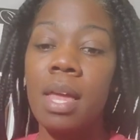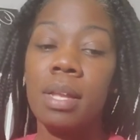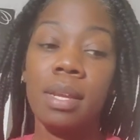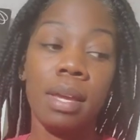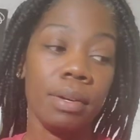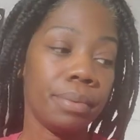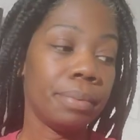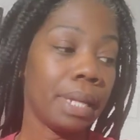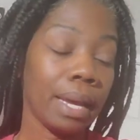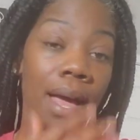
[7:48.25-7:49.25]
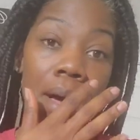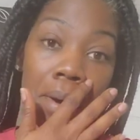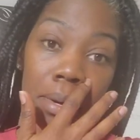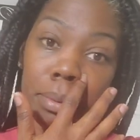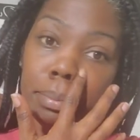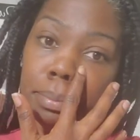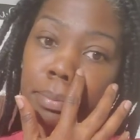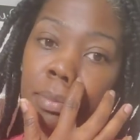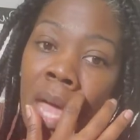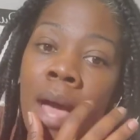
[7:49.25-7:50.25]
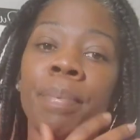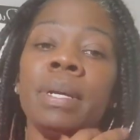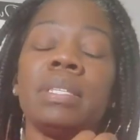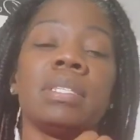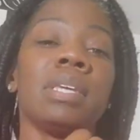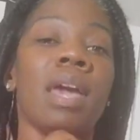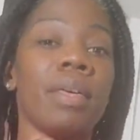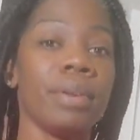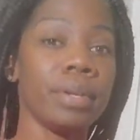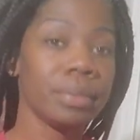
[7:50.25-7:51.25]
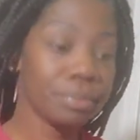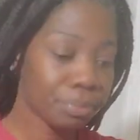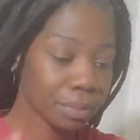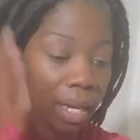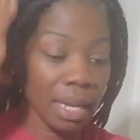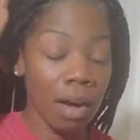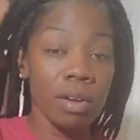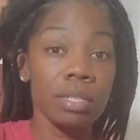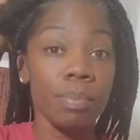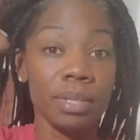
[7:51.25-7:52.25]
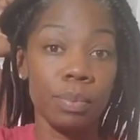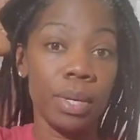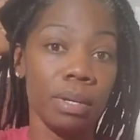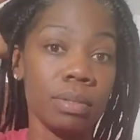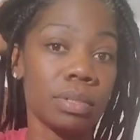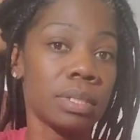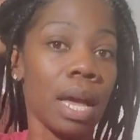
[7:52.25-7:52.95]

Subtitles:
Now, when I got home, I put together, and I also bought the wheels.